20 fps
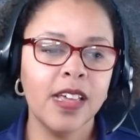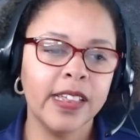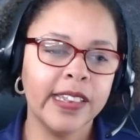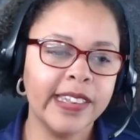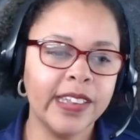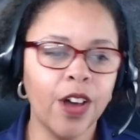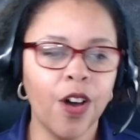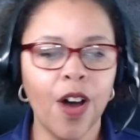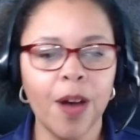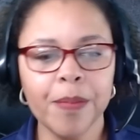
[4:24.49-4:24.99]

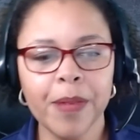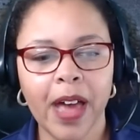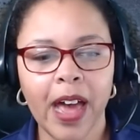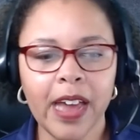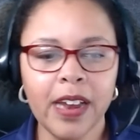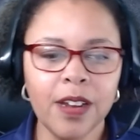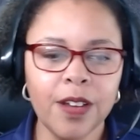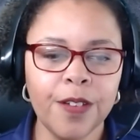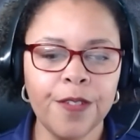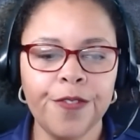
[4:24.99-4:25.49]
So I'm
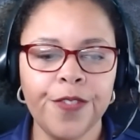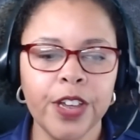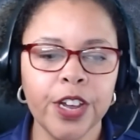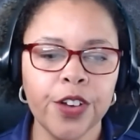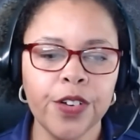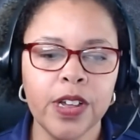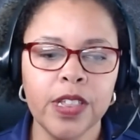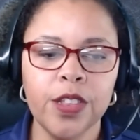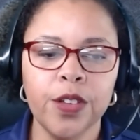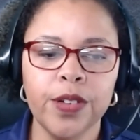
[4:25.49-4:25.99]
kind of
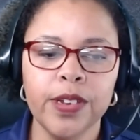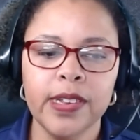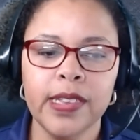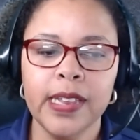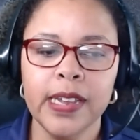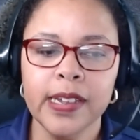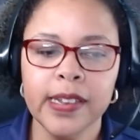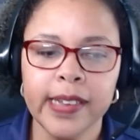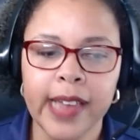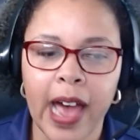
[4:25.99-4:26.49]
figuring those
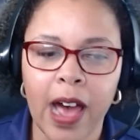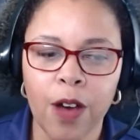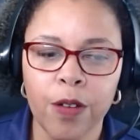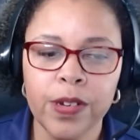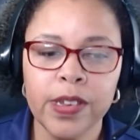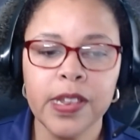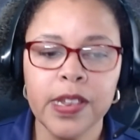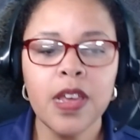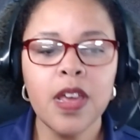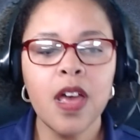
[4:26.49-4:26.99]
things
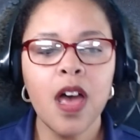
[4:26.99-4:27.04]
out.